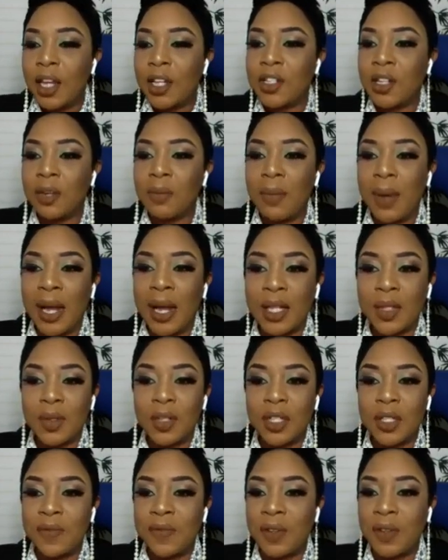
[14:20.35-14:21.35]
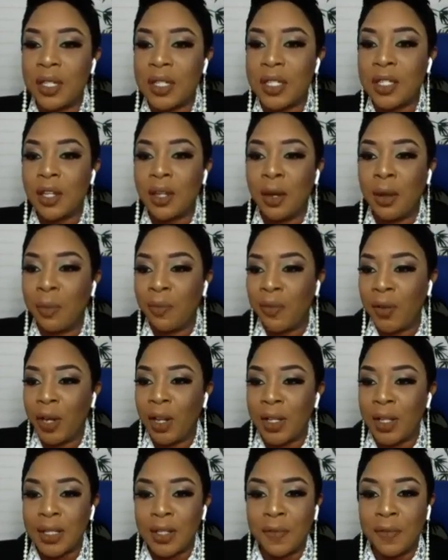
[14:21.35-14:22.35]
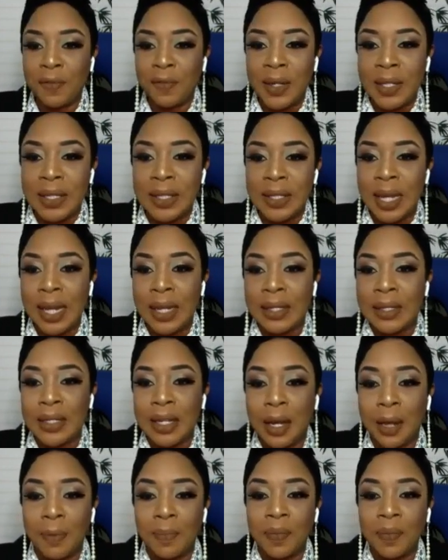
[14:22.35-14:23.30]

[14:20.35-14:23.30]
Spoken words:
John Maxwell's philosophies, and